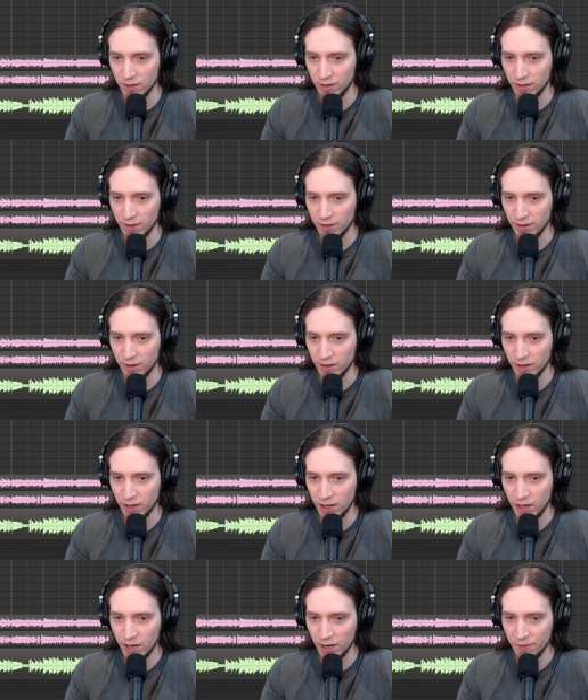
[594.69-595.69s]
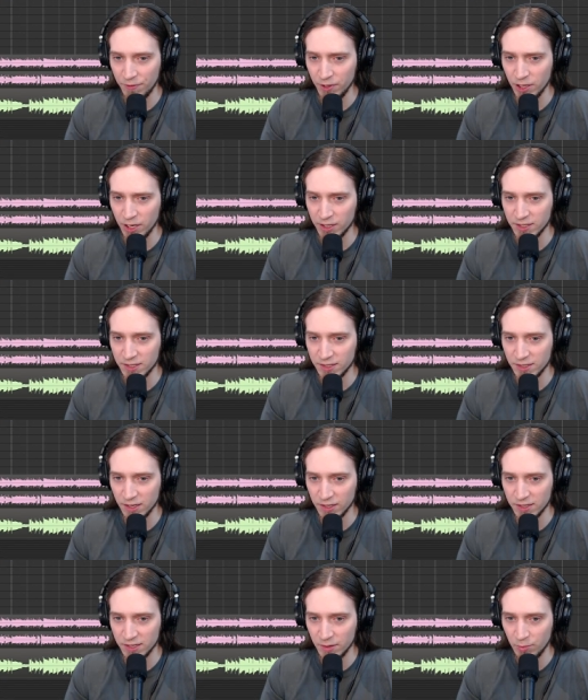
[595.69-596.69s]
Uh, I feel like
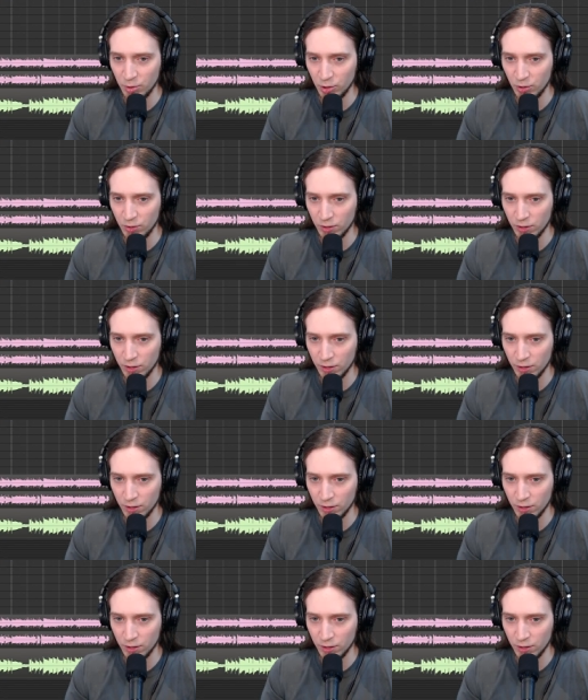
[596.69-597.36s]
a simple